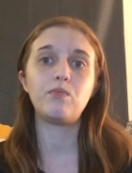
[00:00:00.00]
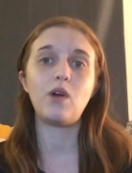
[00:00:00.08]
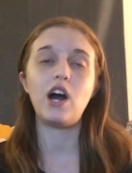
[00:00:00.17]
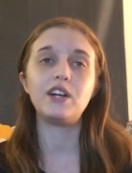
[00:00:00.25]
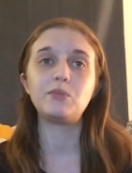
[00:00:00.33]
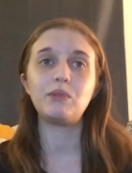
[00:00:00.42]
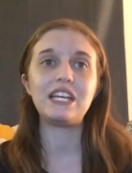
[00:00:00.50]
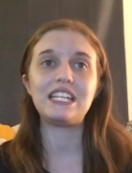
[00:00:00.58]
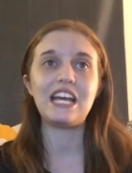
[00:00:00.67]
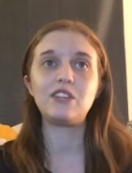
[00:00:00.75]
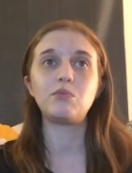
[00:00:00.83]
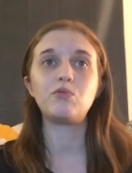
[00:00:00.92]
cosplay
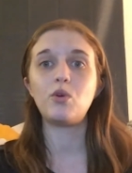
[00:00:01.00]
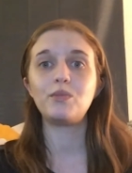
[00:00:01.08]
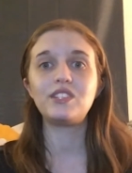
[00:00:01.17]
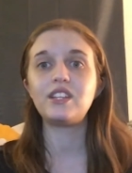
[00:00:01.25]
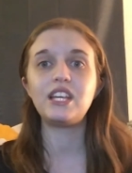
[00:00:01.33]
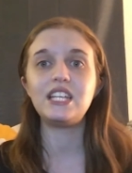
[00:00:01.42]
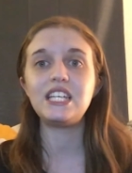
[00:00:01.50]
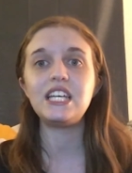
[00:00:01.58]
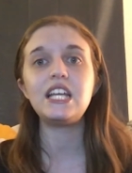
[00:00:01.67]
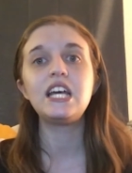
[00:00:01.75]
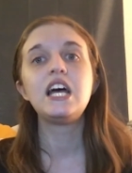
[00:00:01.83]
dance performance that they did